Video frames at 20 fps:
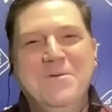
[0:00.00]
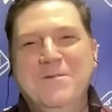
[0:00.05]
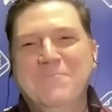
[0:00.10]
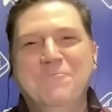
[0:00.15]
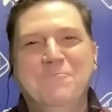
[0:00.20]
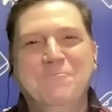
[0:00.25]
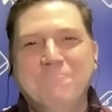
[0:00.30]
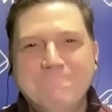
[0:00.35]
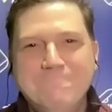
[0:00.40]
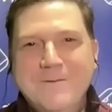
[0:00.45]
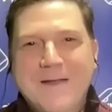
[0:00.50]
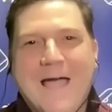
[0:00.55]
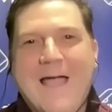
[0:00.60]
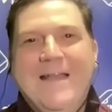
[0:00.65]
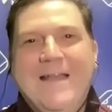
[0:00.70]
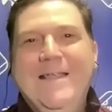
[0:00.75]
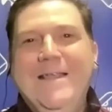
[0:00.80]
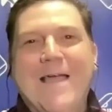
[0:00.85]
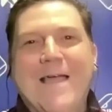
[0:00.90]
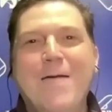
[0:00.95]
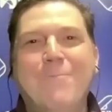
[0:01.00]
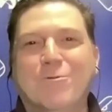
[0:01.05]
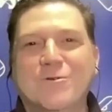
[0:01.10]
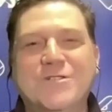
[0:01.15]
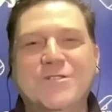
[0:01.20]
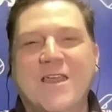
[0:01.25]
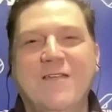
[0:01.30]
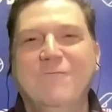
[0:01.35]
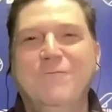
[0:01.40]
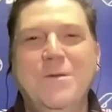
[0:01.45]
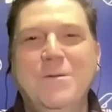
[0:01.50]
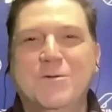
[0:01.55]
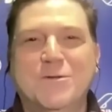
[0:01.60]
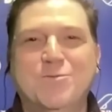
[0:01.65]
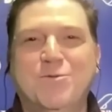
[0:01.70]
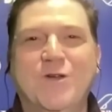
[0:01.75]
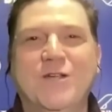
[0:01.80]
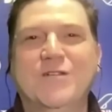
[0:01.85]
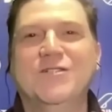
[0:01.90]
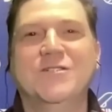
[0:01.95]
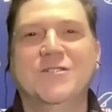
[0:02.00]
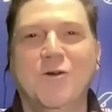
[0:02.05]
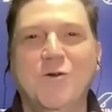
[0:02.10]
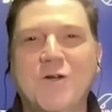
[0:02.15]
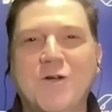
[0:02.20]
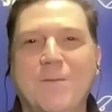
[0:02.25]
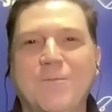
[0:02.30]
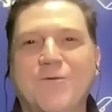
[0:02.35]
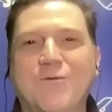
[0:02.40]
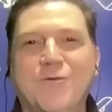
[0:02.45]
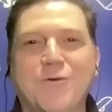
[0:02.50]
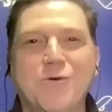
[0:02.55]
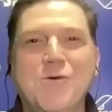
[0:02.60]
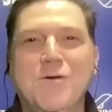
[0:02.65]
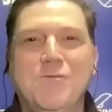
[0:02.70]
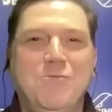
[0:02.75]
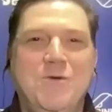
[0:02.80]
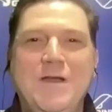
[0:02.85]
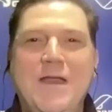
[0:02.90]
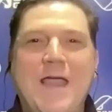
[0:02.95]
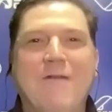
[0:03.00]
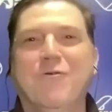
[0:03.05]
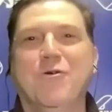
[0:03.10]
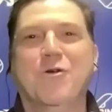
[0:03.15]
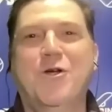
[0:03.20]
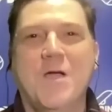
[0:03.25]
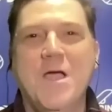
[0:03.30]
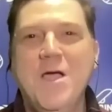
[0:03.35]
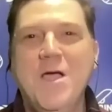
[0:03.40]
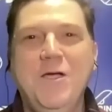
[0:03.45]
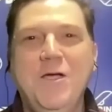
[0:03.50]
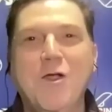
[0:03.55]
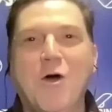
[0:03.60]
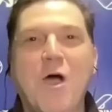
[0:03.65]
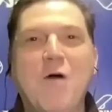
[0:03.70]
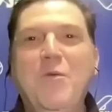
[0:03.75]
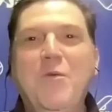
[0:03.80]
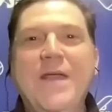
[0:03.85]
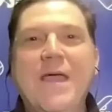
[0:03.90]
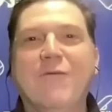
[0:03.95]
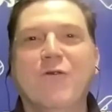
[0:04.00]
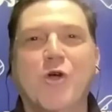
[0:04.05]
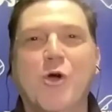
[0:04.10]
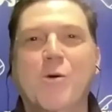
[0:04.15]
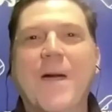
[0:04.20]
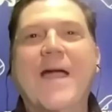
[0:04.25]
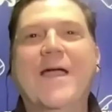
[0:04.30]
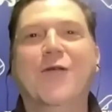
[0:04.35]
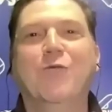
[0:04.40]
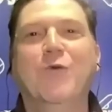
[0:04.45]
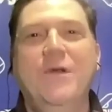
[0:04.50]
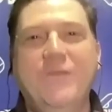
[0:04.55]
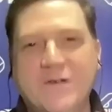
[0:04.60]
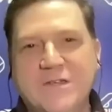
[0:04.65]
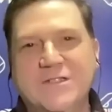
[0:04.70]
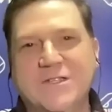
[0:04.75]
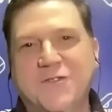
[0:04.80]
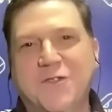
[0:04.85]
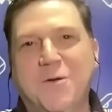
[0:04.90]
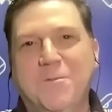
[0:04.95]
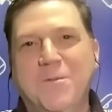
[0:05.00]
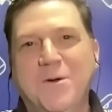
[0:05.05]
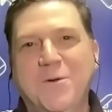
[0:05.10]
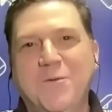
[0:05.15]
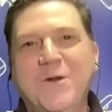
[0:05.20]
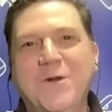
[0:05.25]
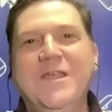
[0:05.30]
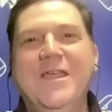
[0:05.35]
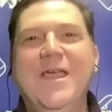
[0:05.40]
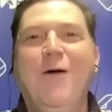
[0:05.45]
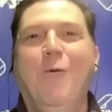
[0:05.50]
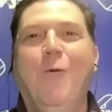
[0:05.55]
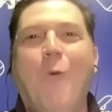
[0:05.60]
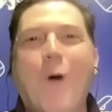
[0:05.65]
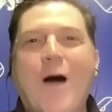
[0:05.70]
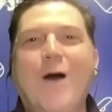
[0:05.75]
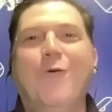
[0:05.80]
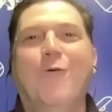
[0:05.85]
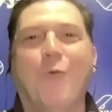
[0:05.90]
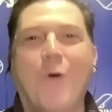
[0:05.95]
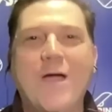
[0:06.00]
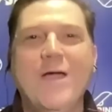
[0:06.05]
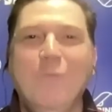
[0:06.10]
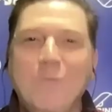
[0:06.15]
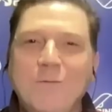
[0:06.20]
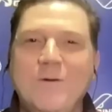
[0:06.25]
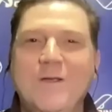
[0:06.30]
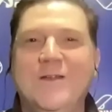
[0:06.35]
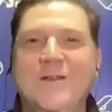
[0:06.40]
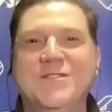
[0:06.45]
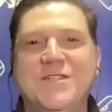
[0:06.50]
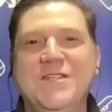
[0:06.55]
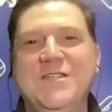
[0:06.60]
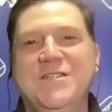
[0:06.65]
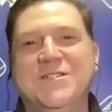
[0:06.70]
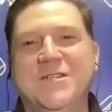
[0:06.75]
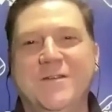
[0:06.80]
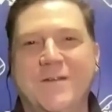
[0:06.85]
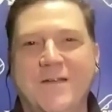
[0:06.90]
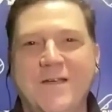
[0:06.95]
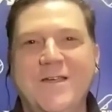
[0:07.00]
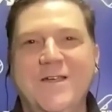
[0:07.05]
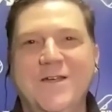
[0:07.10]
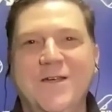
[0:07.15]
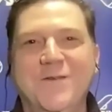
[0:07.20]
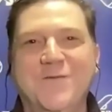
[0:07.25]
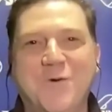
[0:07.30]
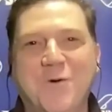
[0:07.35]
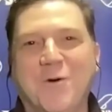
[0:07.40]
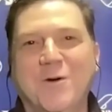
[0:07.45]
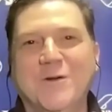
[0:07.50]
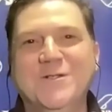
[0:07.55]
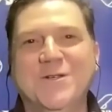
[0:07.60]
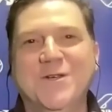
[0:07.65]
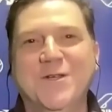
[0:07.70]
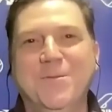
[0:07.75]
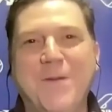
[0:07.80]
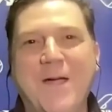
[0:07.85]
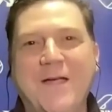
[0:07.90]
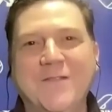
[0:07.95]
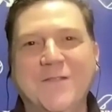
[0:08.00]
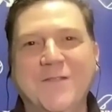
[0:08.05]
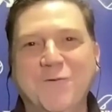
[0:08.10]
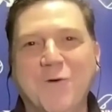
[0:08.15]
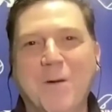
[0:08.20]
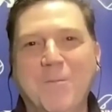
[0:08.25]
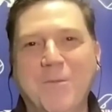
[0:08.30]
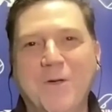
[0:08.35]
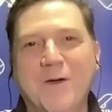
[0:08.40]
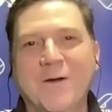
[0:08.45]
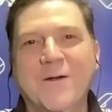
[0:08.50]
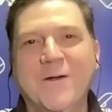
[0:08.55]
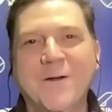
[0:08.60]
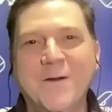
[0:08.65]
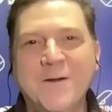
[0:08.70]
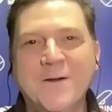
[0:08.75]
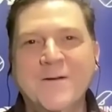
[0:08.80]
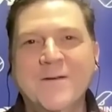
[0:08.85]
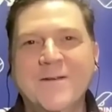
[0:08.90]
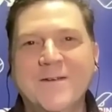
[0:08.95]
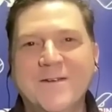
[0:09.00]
mean, 99% of people's predictions don't come true, and we never go back and revisit them. But when you get one right in the season, of course, you're going to bang the drum there.